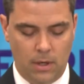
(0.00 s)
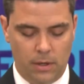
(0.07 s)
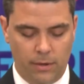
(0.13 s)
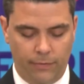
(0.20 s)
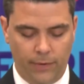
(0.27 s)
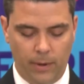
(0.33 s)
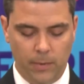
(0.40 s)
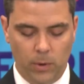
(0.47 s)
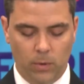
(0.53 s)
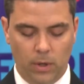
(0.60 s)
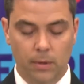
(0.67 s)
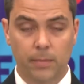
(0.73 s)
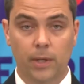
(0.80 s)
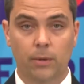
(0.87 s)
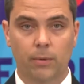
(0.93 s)
The family
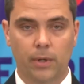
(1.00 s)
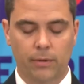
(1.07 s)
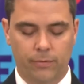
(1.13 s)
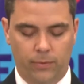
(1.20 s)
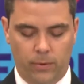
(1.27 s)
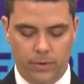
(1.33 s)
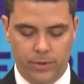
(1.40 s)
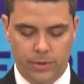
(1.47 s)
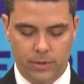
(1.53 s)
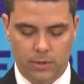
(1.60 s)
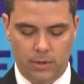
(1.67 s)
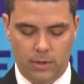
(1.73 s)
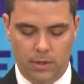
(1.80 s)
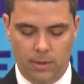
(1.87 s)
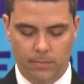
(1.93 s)
wanted me to reinforce
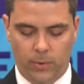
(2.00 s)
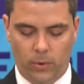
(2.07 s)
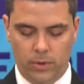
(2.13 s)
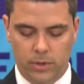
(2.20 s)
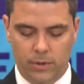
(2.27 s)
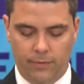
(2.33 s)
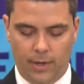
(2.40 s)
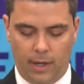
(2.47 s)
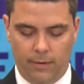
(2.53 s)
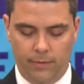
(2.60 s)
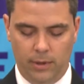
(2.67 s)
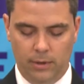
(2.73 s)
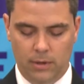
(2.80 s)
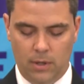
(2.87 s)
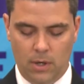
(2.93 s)
the importance of
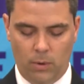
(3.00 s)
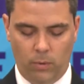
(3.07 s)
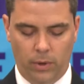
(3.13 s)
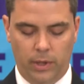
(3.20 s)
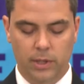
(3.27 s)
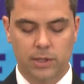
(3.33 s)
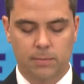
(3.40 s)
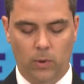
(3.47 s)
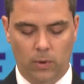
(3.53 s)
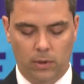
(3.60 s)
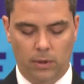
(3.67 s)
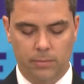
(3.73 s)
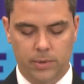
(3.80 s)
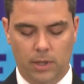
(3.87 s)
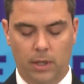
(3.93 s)
having working smoke
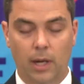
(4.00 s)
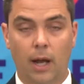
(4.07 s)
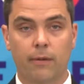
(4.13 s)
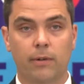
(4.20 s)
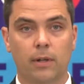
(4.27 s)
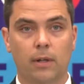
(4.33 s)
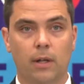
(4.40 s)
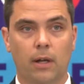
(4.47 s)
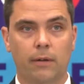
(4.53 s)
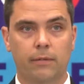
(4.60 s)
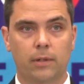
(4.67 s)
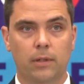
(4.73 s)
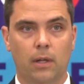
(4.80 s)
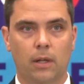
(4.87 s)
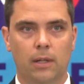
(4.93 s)
alarms on every
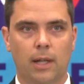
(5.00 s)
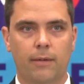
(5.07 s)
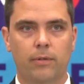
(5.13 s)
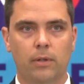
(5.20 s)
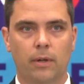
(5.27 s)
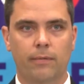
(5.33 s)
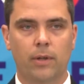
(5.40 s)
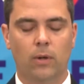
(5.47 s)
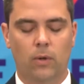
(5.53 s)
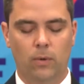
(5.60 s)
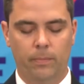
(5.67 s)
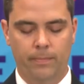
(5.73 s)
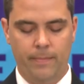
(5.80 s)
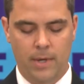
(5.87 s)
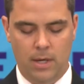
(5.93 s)
level of the
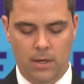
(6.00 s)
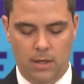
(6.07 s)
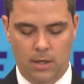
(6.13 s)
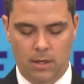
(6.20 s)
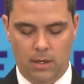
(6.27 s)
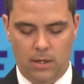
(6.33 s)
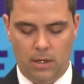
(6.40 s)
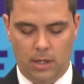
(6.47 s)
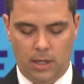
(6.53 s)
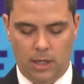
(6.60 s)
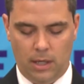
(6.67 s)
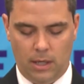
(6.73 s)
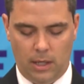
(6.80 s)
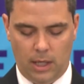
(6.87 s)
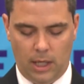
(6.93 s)
home
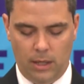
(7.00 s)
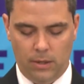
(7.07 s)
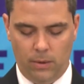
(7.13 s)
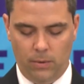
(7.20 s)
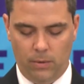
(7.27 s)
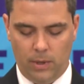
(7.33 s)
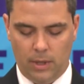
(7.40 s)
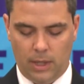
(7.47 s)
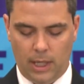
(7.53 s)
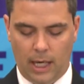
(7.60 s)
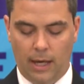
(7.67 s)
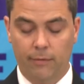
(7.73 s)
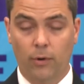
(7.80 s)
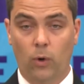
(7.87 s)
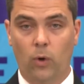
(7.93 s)
and to
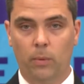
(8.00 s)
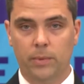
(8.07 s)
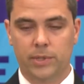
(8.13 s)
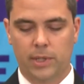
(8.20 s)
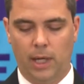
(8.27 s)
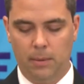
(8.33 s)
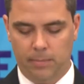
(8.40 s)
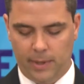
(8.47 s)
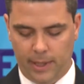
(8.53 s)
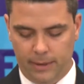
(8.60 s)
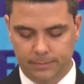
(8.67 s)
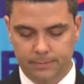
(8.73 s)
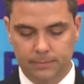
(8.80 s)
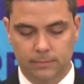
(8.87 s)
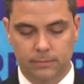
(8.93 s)
have a home escape plan.